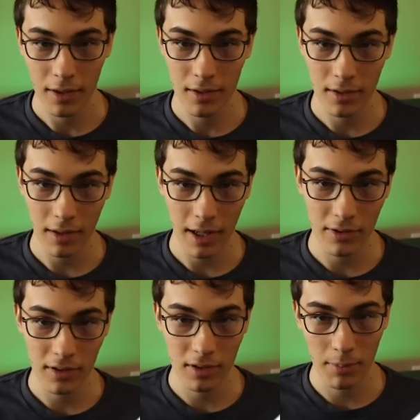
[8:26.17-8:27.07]
This
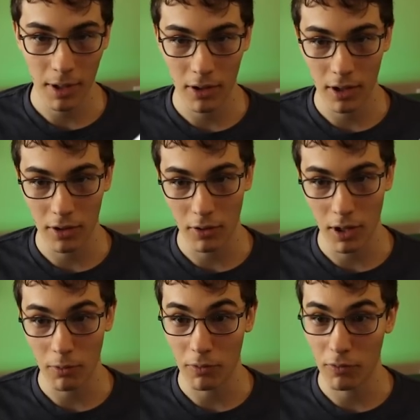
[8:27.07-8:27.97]
allows it to better
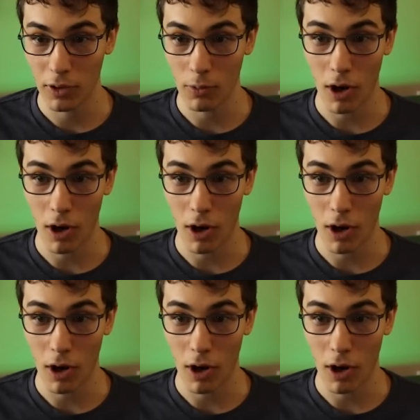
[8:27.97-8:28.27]
integrate with Vue,